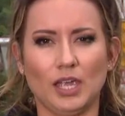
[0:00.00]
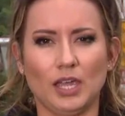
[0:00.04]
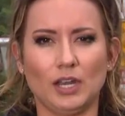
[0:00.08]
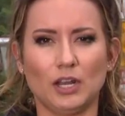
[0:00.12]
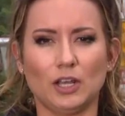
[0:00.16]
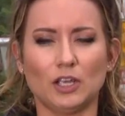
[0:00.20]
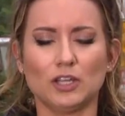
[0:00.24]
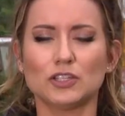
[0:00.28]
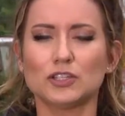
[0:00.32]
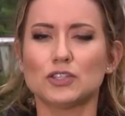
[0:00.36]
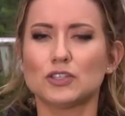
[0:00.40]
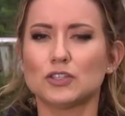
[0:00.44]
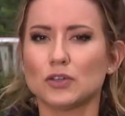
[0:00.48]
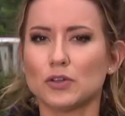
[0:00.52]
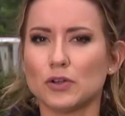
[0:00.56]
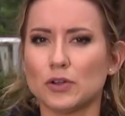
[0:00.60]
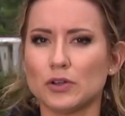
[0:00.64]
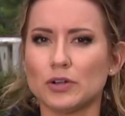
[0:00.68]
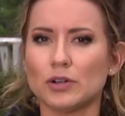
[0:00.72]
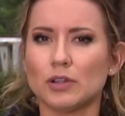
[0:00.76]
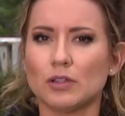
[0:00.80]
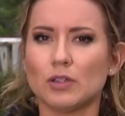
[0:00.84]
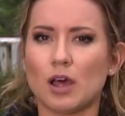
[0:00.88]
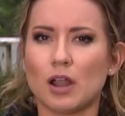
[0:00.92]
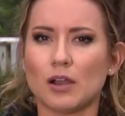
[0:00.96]
And a
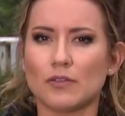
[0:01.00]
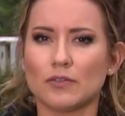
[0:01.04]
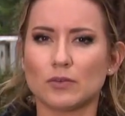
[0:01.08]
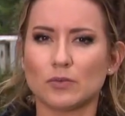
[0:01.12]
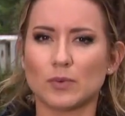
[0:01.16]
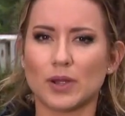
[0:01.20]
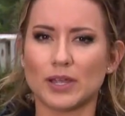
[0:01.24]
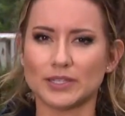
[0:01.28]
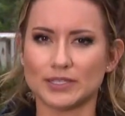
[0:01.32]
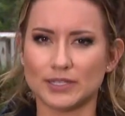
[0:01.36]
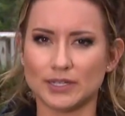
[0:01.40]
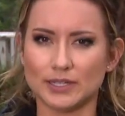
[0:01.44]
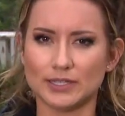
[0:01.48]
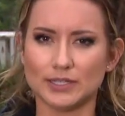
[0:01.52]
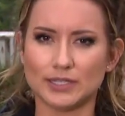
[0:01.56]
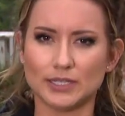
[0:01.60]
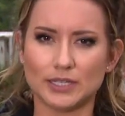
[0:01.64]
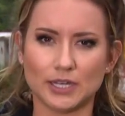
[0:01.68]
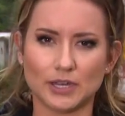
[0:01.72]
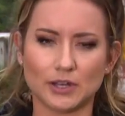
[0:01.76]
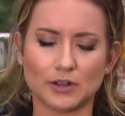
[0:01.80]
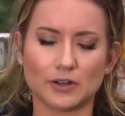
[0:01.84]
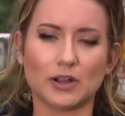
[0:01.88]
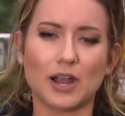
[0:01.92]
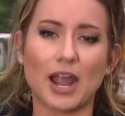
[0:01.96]
concern a lot of the
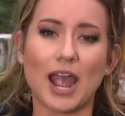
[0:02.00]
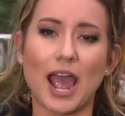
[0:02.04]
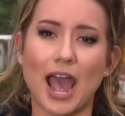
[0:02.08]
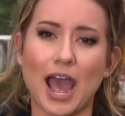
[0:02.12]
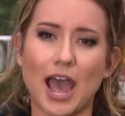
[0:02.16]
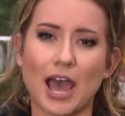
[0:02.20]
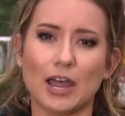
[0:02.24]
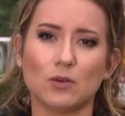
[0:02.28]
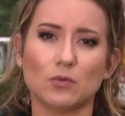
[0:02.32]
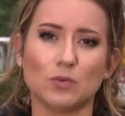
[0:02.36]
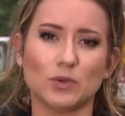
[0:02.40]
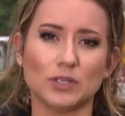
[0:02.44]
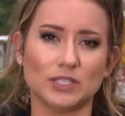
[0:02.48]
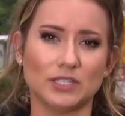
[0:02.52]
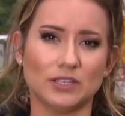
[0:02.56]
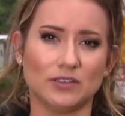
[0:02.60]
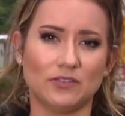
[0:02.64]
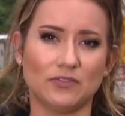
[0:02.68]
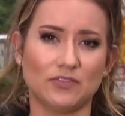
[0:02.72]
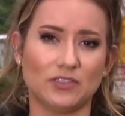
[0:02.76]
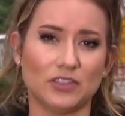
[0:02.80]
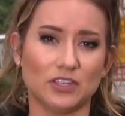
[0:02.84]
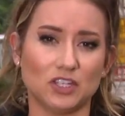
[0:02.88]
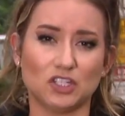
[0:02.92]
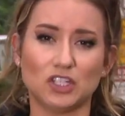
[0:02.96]
residents here had was
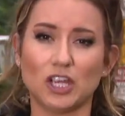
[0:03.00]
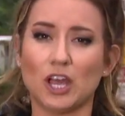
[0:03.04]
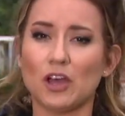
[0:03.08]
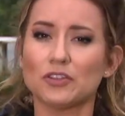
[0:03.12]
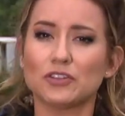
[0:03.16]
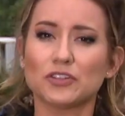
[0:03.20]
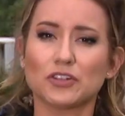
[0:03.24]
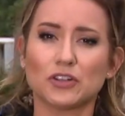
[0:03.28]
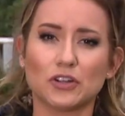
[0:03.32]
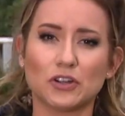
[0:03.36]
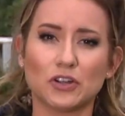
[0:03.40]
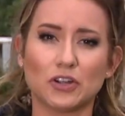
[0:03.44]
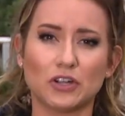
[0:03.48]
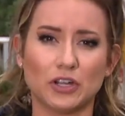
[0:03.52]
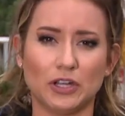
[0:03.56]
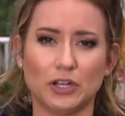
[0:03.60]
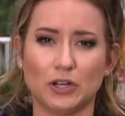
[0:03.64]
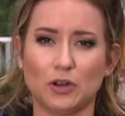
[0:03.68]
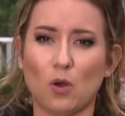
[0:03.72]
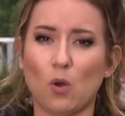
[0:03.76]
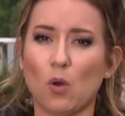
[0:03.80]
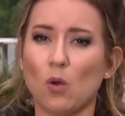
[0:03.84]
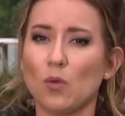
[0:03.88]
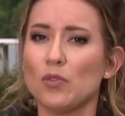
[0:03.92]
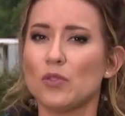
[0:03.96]
if the shelter could
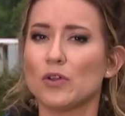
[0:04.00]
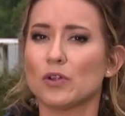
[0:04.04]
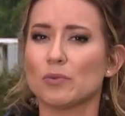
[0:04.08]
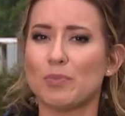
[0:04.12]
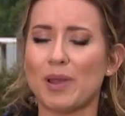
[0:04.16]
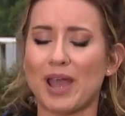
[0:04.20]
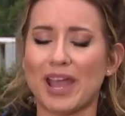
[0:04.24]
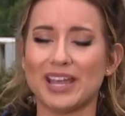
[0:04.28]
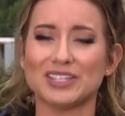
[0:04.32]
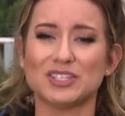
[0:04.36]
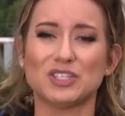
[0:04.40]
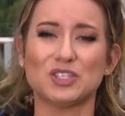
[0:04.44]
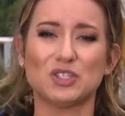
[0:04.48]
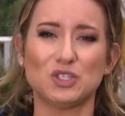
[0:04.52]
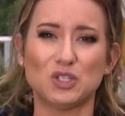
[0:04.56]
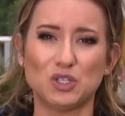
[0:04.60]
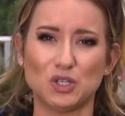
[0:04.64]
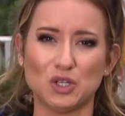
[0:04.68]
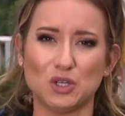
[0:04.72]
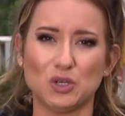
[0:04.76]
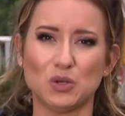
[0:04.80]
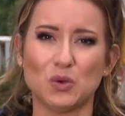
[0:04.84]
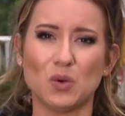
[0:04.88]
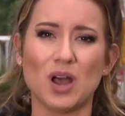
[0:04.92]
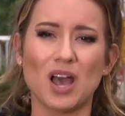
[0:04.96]
hold their pets
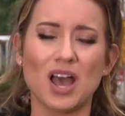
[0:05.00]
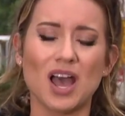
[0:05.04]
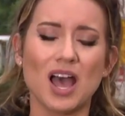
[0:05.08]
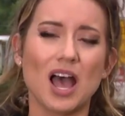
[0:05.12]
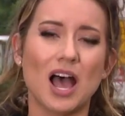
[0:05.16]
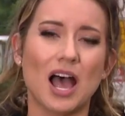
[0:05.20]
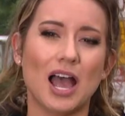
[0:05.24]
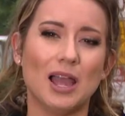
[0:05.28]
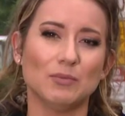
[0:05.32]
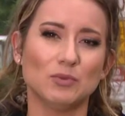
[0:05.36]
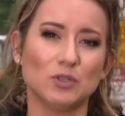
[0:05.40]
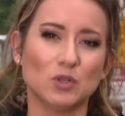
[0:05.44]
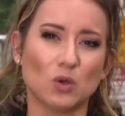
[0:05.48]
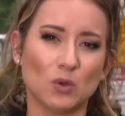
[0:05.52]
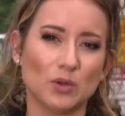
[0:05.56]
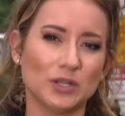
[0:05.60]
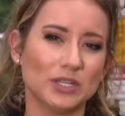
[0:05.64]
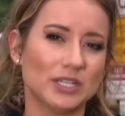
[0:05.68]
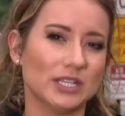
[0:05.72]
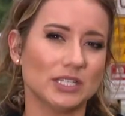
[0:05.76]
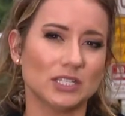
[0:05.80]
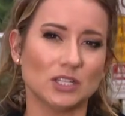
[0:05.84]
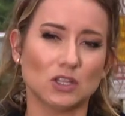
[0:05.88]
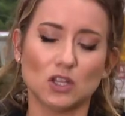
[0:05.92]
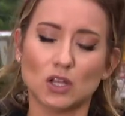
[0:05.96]
too. I'm told it
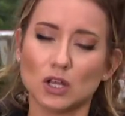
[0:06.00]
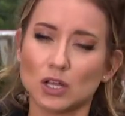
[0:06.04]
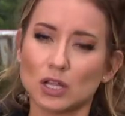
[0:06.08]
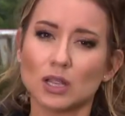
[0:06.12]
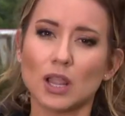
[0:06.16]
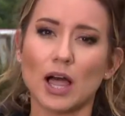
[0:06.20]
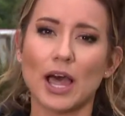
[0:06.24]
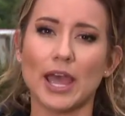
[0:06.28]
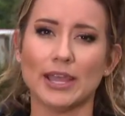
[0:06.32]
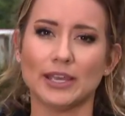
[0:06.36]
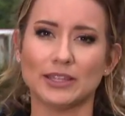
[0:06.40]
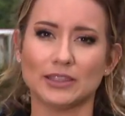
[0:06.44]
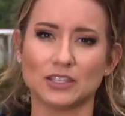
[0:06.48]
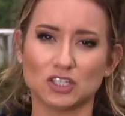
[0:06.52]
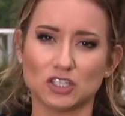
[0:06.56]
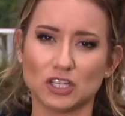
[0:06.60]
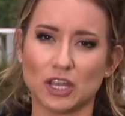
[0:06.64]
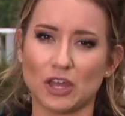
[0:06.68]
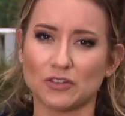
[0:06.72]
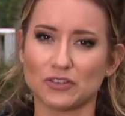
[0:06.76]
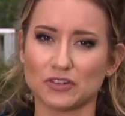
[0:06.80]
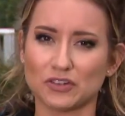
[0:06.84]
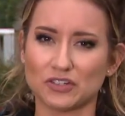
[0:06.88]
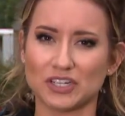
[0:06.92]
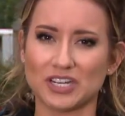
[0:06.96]
doesn't look like the
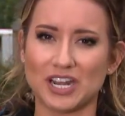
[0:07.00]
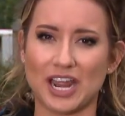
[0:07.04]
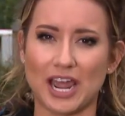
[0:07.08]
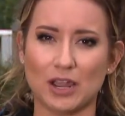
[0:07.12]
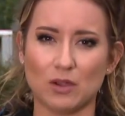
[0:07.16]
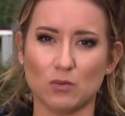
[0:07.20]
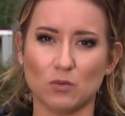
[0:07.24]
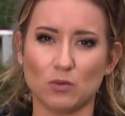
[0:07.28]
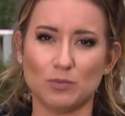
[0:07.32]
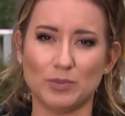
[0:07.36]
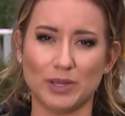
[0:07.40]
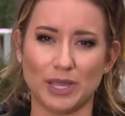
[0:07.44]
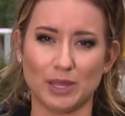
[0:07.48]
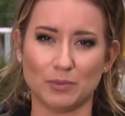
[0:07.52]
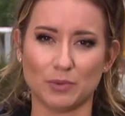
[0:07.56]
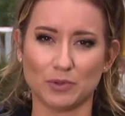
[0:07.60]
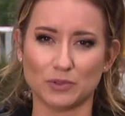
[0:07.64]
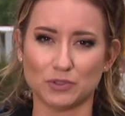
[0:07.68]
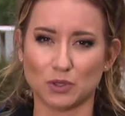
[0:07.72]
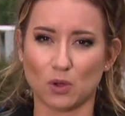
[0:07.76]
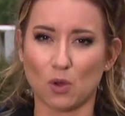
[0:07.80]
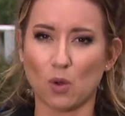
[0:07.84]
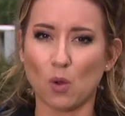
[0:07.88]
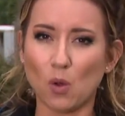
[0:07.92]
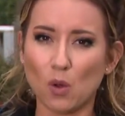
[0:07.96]
shelter tonight will be able
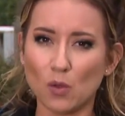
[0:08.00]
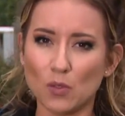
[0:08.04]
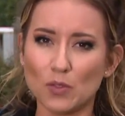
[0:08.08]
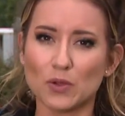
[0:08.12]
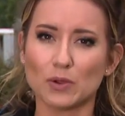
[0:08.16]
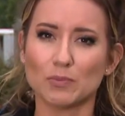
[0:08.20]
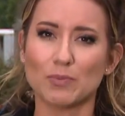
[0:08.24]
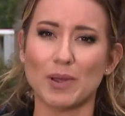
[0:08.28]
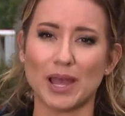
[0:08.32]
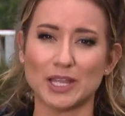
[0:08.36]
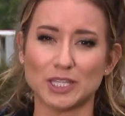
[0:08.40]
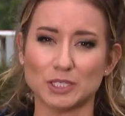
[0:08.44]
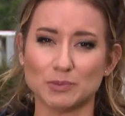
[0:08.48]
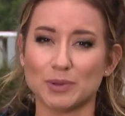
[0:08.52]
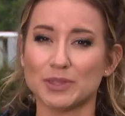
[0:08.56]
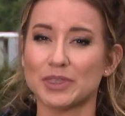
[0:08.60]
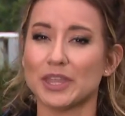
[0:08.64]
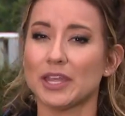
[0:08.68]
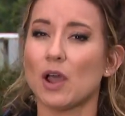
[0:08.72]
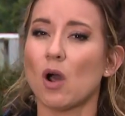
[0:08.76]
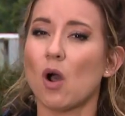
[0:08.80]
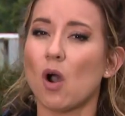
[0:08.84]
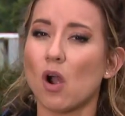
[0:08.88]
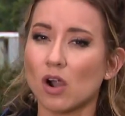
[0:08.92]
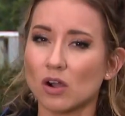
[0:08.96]
to hold their pets, but
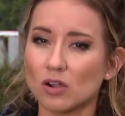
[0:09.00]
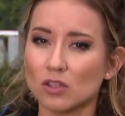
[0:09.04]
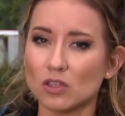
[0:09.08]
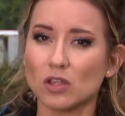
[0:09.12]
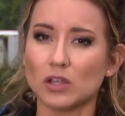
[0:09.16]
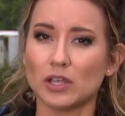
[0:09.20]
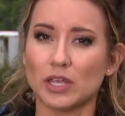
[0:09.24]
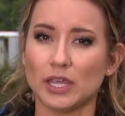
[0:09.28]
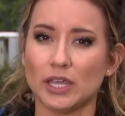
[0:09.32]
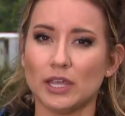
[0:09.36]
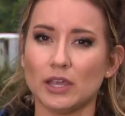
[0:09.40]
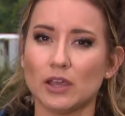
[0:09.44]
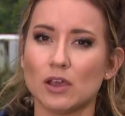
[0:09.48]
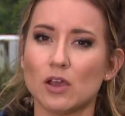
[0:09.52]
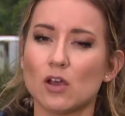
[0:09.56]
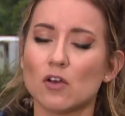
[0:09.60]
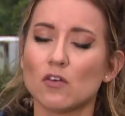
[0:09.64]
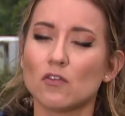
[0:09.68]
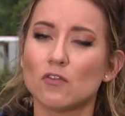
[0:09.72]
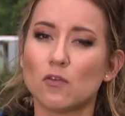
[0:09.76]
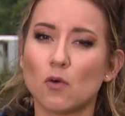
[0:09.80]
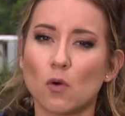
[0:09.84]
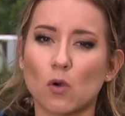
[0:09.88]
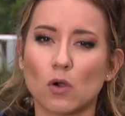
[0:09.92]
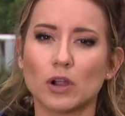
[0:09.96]
they are looking
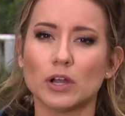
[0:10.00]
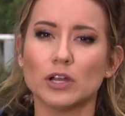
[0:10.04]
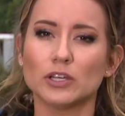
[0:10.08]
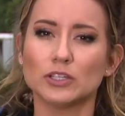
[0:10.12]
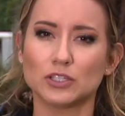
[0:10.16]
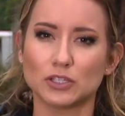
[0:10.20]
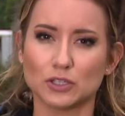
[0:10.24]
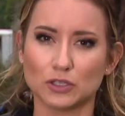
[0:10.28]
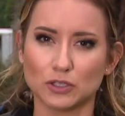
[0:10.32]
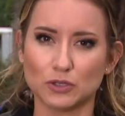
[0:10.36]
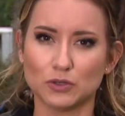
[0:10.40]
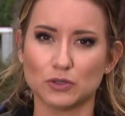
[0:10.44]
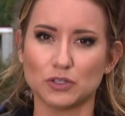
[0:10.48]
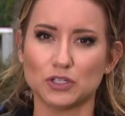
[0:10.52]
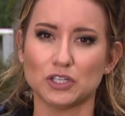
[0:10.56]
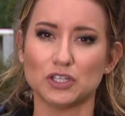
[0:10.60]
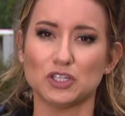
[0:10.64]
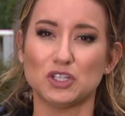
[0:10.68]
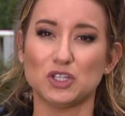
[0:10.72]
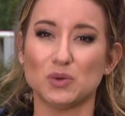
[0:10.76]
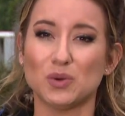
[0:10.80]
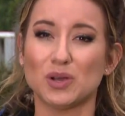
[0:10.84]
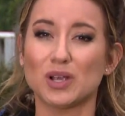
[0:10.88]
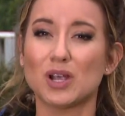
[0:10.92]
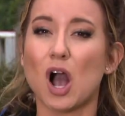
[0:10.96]
for a solution
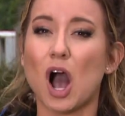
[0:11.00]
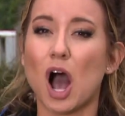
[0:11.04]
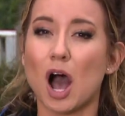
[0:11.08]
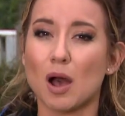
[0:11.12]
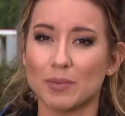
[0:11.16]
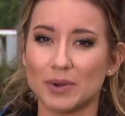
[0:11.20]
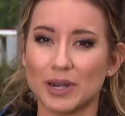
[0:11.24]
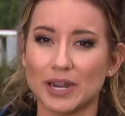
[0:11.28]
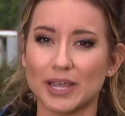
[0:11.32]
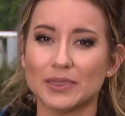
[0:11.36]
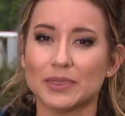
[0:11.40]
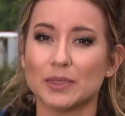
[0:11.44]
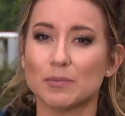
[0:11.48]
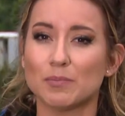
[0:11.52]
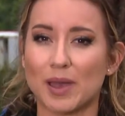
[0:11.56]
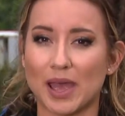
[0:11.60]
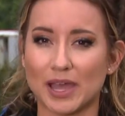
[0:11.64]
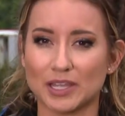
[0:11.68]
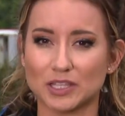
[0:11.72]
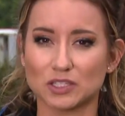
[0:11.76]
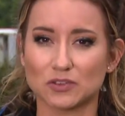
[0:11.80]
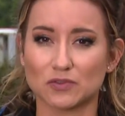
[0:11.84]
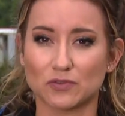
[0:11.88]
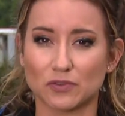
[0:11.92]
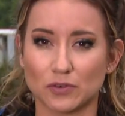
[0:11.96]
to accommodate the
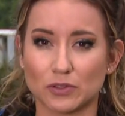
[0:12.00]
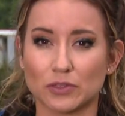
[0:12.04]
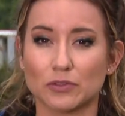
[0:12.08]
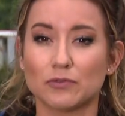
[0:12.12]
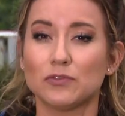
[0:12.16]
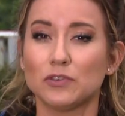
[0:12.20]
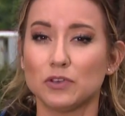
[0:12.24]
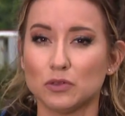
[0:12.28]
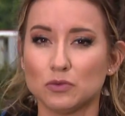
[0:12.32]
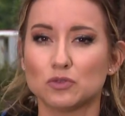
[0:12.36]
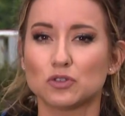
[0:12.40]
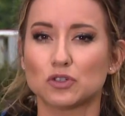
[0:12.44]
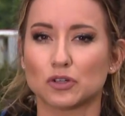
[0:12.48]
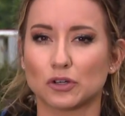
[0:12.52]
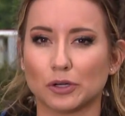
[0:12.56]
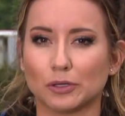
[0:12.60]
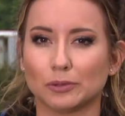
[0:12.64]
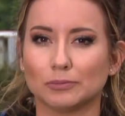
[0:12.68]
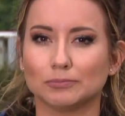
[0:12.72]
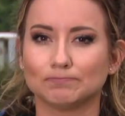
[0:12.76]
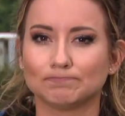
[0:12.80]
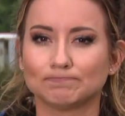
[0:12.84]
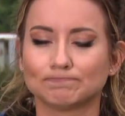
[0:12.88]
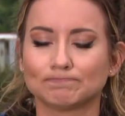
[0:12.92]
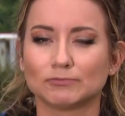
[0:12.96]
pets for the future.